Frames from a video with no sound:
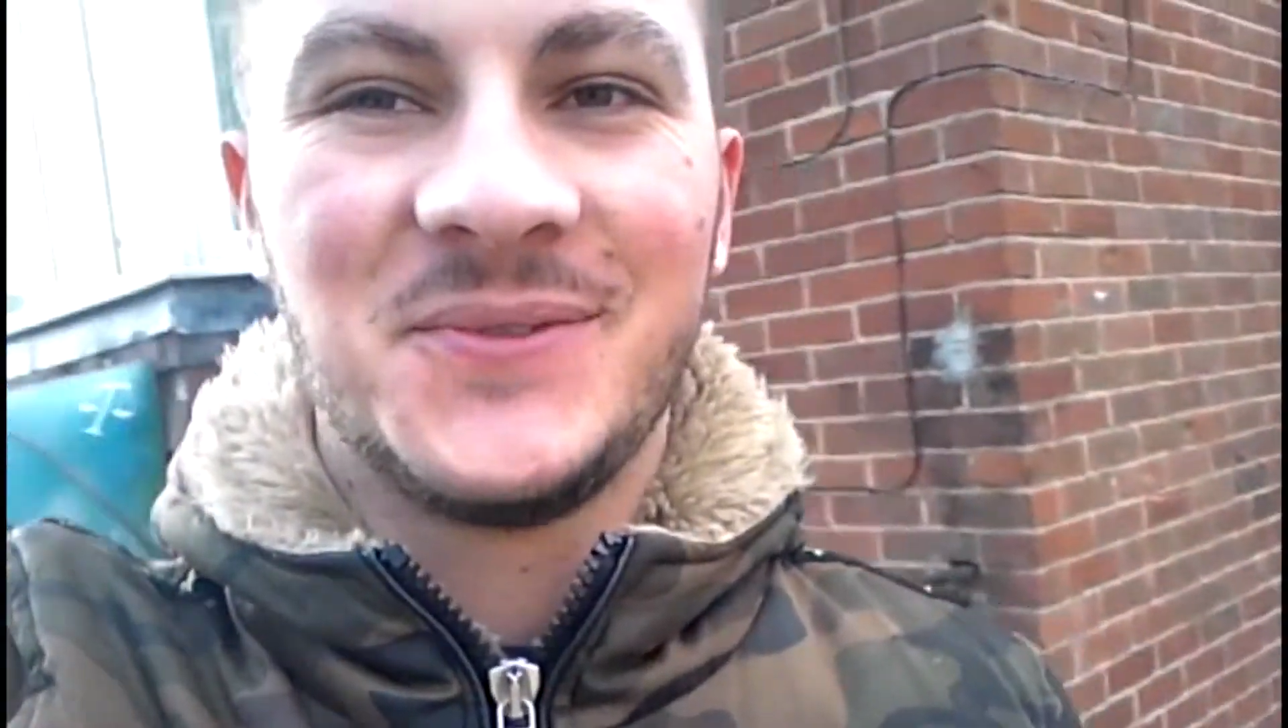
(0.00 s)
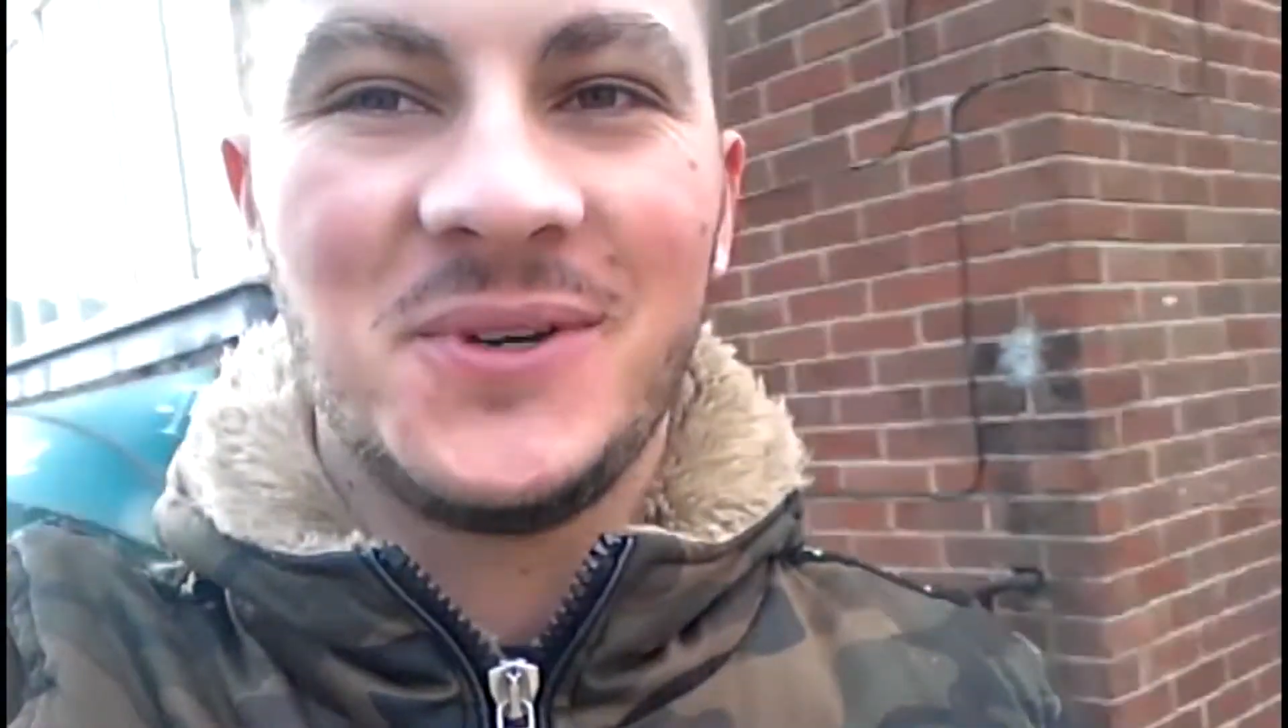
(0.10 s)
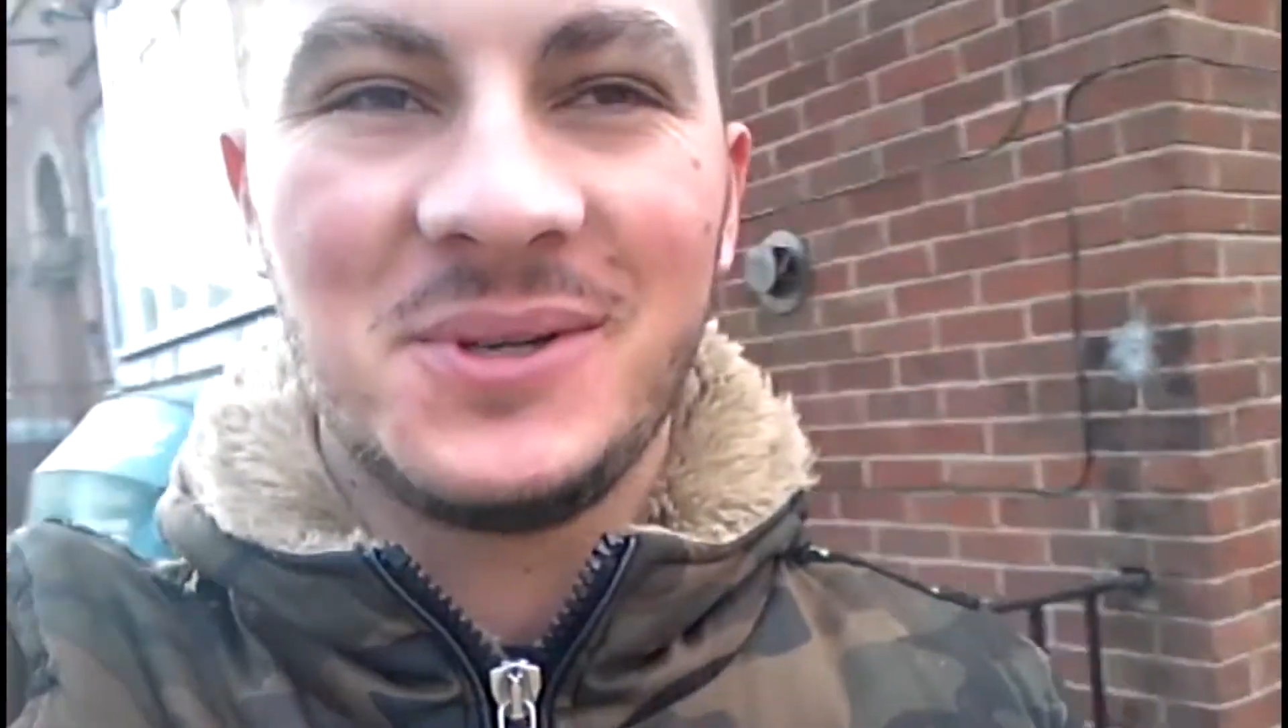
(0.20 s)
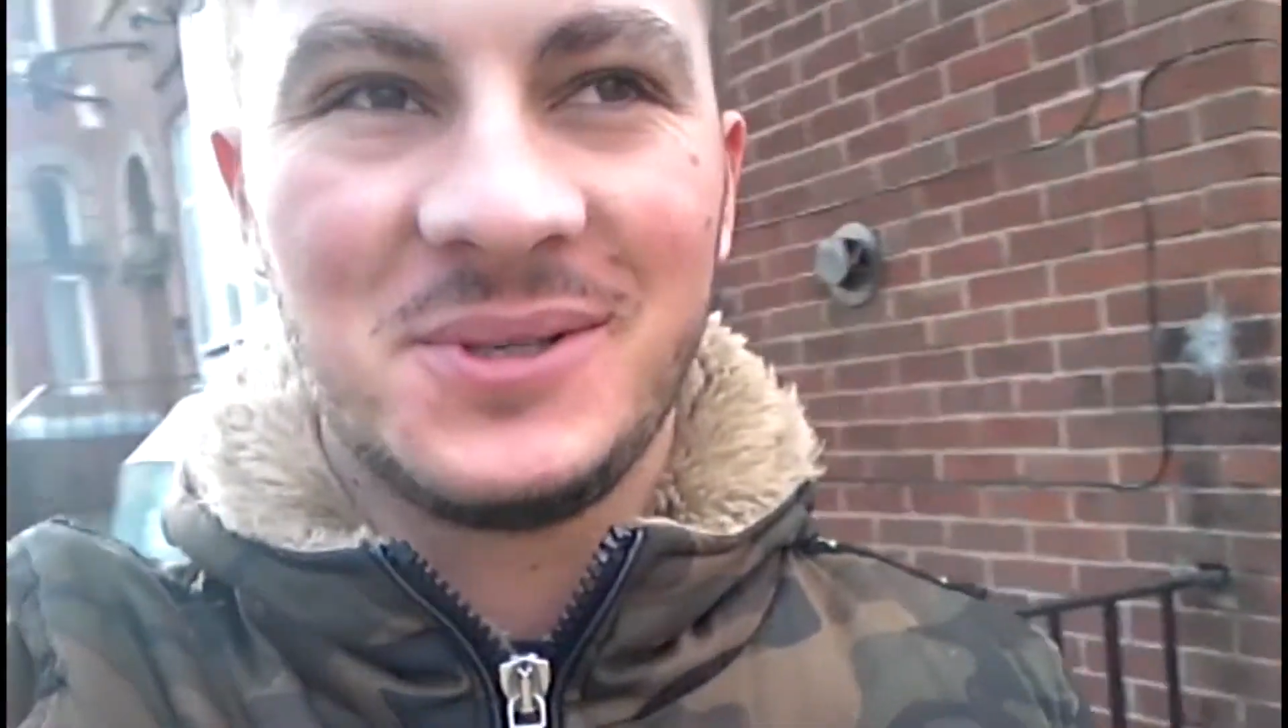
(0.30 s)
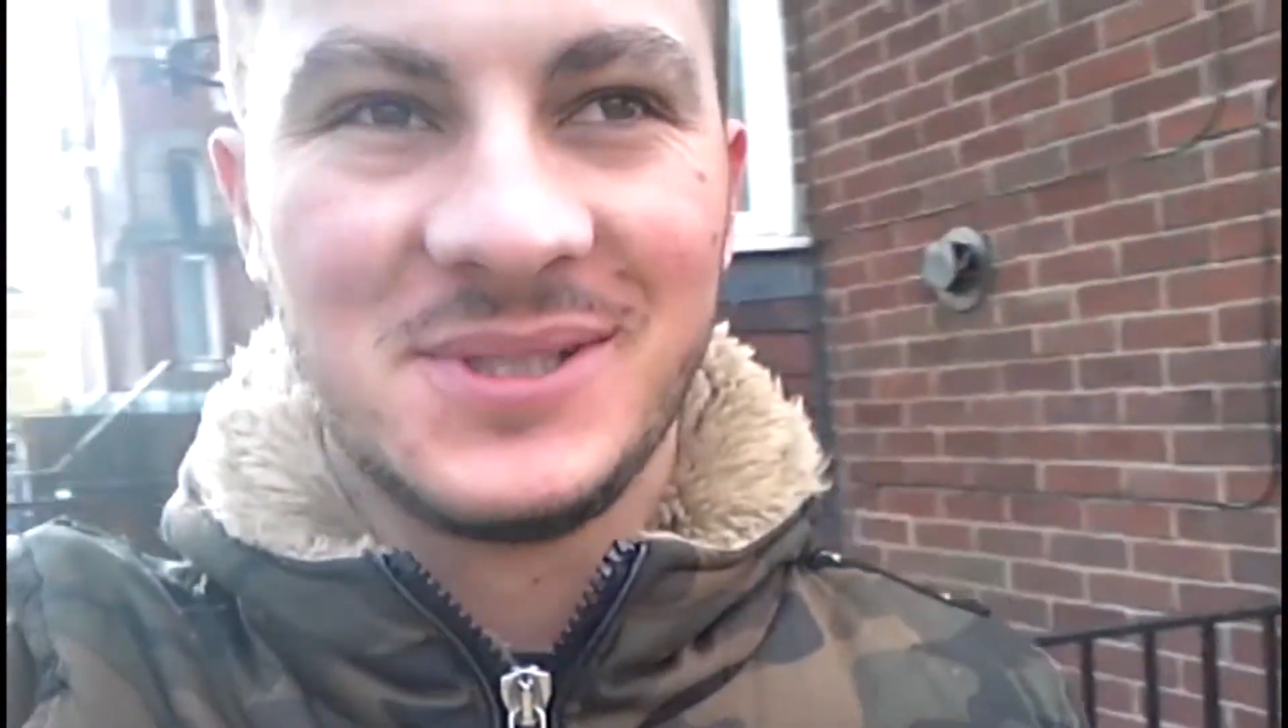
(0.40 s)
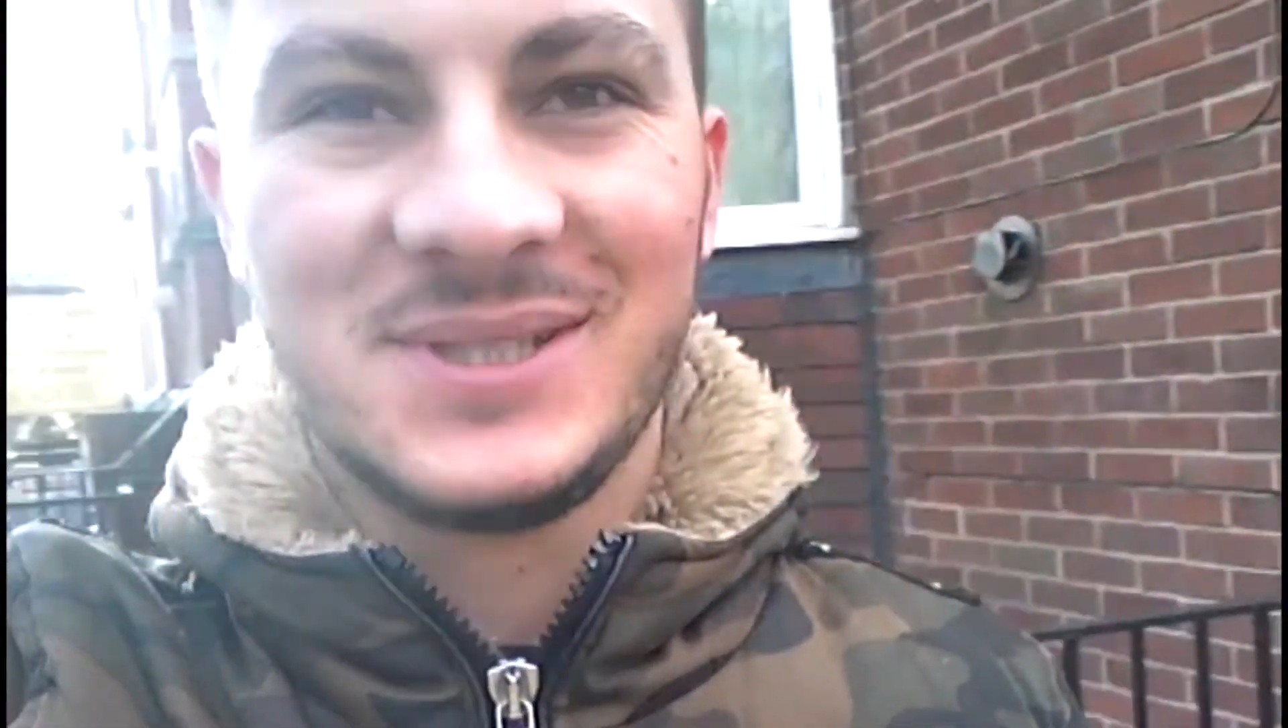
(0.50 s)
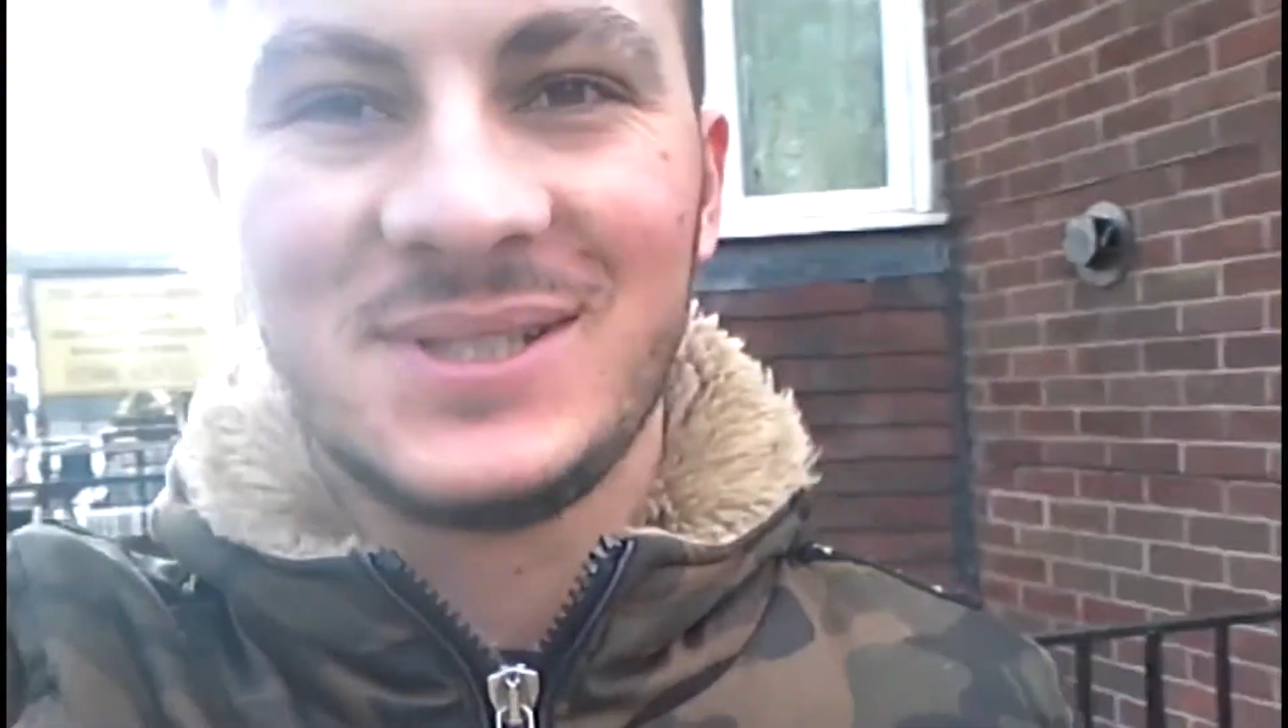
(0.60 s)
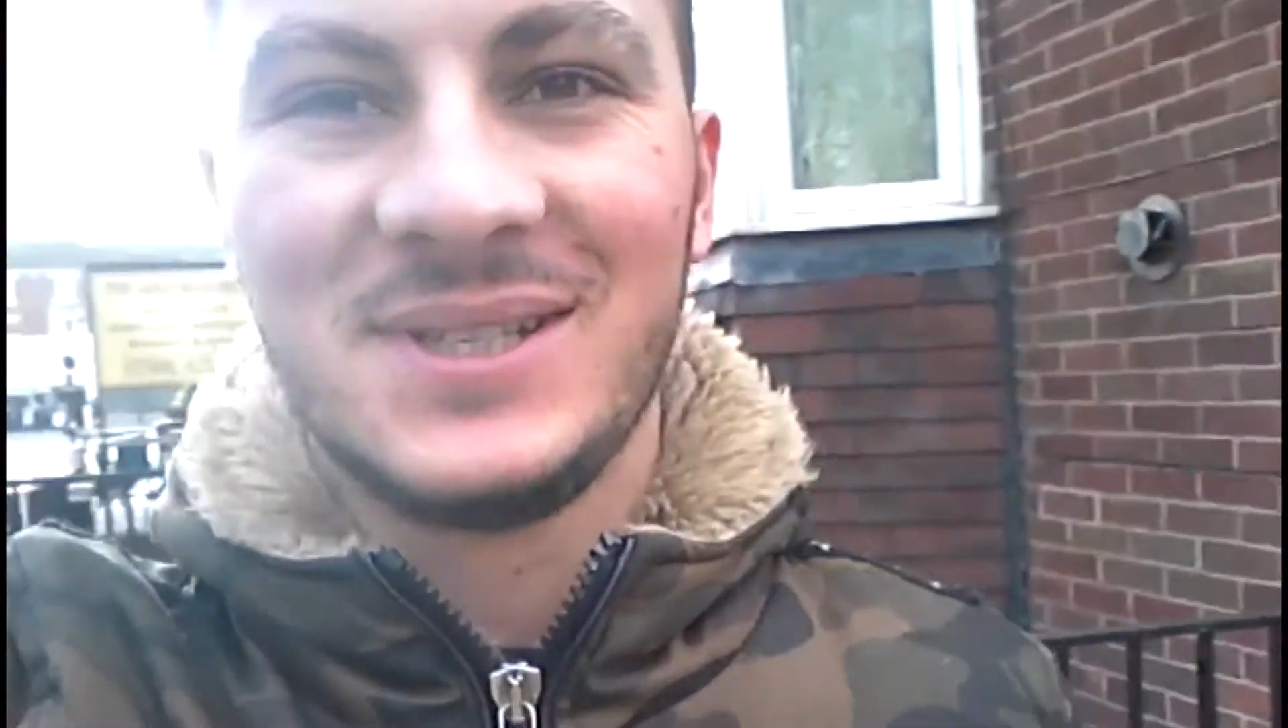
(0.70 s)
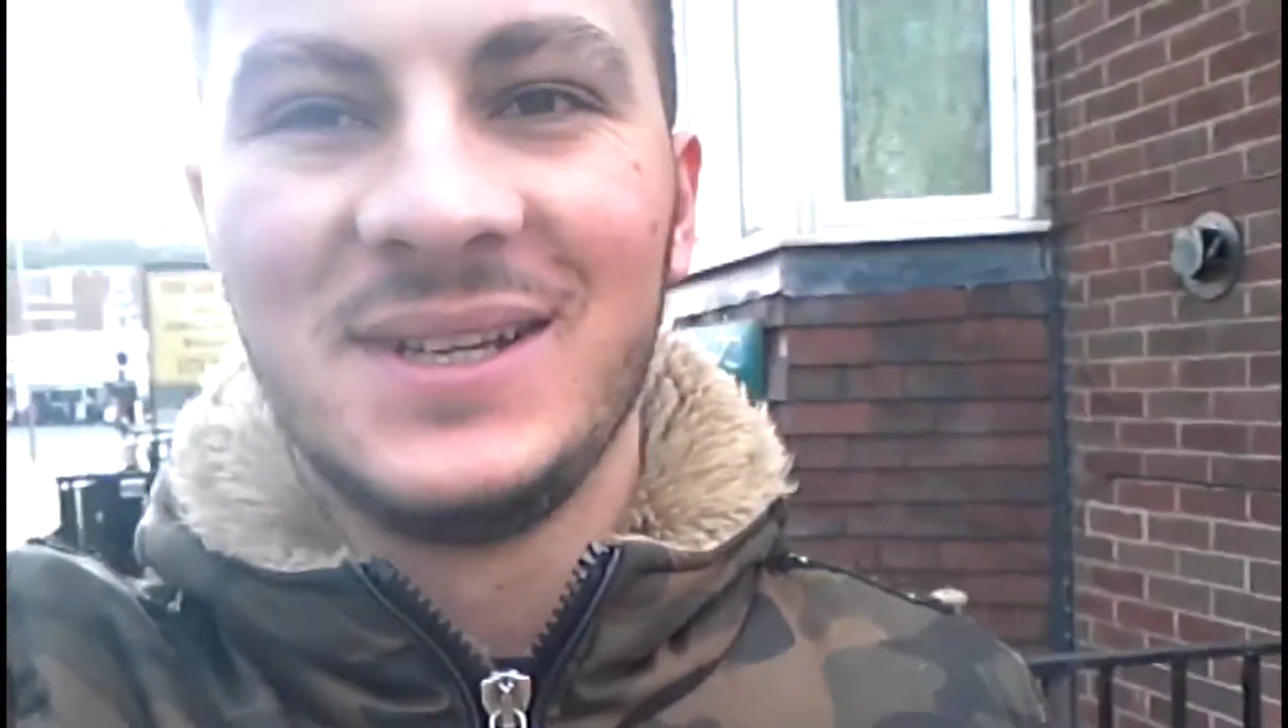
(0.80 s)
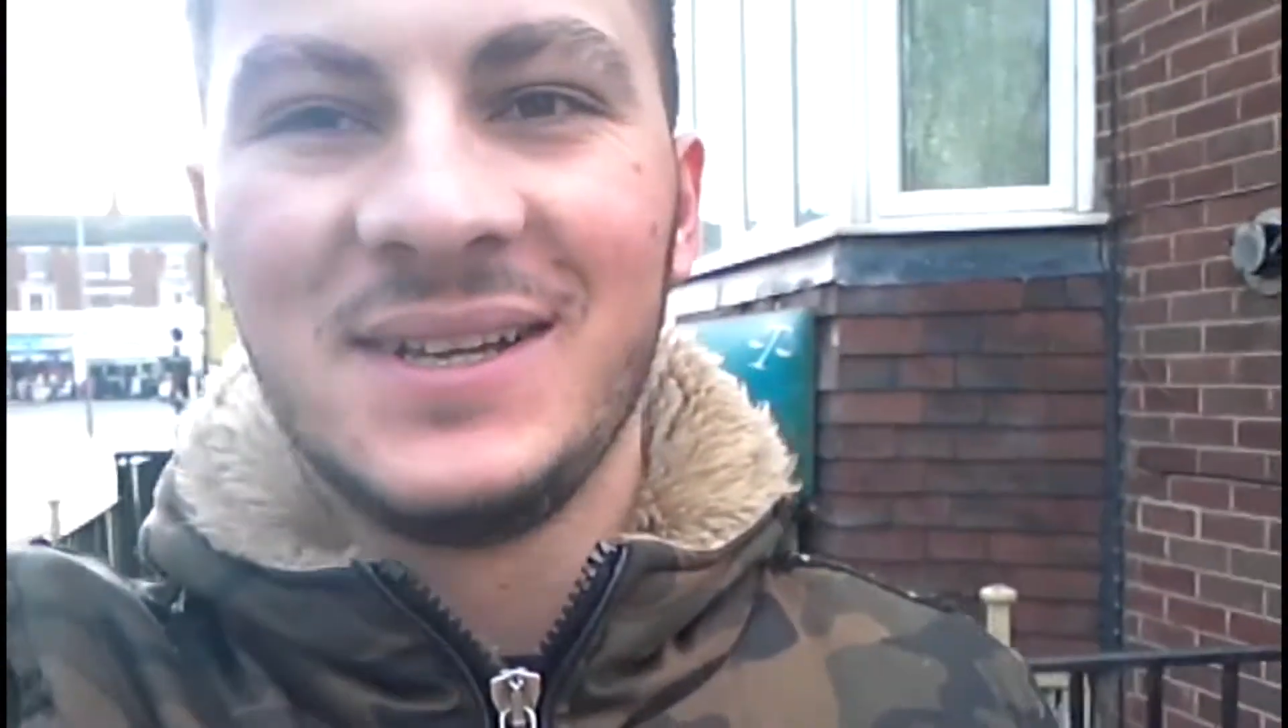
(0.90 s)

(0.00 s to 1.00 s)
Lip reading: focus,